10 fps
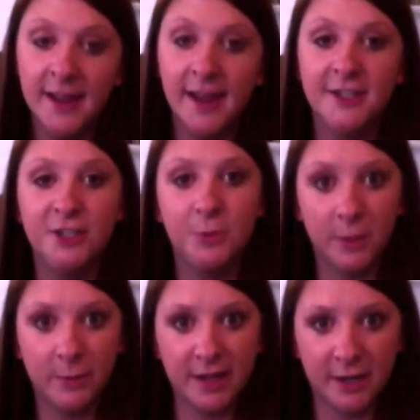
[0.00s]
is you want
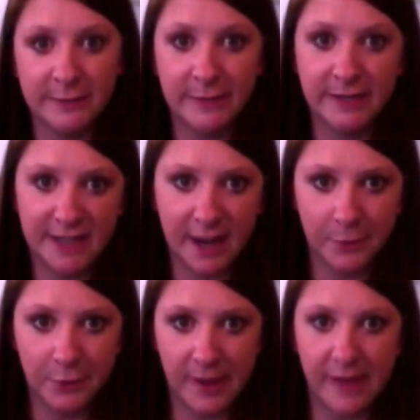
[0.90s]
to be there spending time
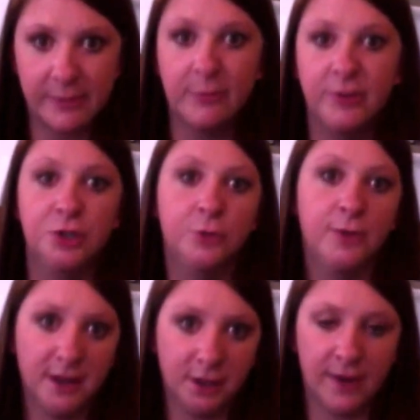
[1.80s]
with your baby, but you're
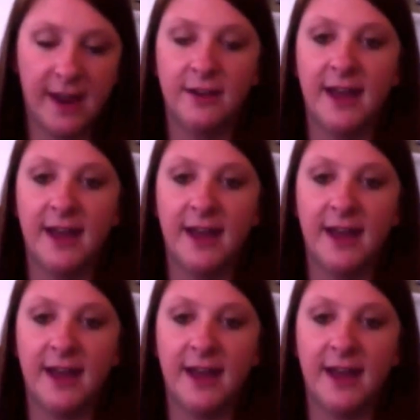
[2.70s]
running around.